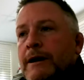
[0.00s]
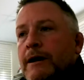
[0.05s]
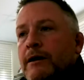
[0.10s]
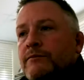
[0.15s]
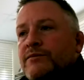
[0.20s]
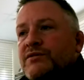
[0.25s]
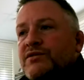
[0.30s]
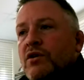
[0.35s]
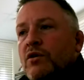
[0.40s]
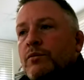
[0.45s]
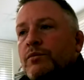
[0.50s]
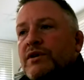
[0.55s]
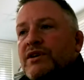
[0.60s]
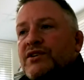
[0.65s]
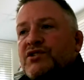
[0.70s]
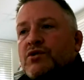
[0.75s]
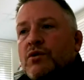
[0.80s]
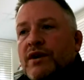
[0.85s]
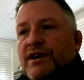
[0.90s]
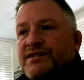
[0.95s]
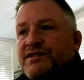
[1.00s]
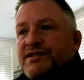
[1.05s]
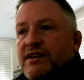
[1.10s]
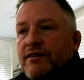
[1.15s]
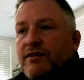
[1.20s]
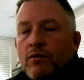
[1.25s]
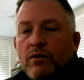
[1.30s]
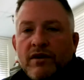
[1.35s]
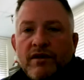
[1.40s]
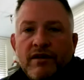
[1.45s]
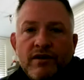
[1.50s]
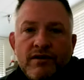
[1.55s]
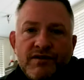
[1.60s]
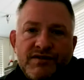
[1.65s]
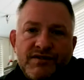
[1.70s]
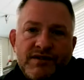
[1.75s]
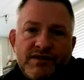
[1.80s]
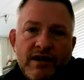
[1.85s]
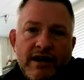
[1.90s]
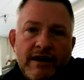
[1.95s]
So please join us in either one of
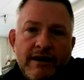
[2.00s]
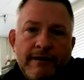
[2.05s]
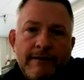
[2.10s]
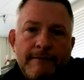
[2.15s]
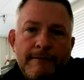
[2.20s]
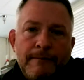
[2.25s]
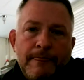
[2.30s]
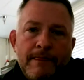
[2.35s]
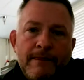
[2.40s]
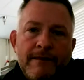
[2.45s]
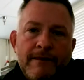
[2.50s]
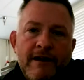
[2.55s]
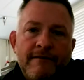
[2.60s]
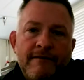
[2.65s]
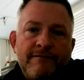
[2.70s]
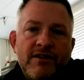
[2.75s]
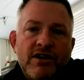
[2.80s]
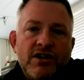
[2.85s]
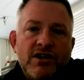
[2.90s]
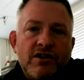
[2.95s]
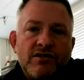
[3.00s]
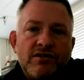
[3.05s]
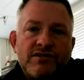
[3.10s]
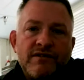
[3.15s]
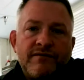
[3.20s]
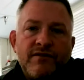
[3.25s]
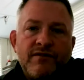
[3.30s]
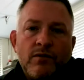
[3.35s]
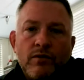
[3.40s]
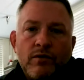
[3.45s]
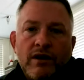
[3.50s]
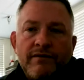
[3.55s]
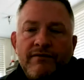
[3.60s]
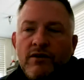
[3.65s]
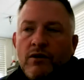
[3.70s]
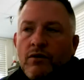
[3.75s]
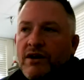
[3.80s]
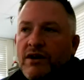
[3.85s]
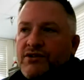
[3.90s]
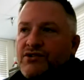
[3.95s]
those venues if
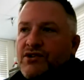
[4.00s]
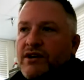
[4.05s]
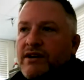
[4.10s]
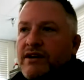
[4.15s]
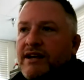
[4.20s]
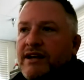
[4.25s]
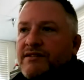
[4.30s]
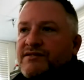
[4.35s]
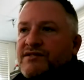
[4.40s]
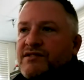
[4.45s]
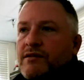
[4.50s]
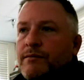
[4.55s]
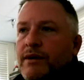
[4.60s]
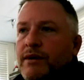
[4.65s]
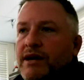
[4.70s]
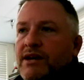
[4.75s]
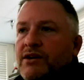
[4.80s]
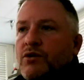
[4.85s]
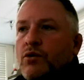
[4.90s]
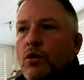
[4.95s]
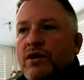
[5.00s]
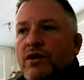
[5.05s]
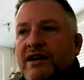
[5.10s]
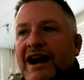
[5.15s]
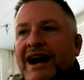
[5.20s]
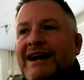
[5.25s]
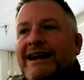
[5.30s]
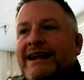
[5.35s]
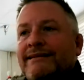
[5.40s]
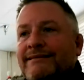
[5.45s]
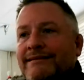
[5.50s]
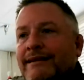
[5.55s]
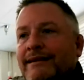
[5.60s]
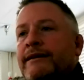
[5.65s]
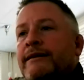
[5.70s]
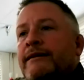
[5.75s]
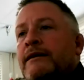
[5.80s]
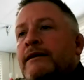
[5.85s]
you're interested in getting some indoor dining done.